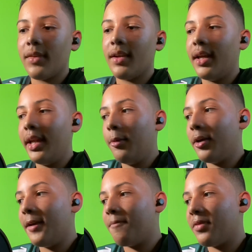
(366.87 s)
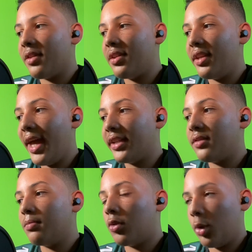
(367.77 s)
anyway, the next
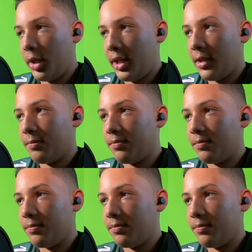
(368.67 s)
morning,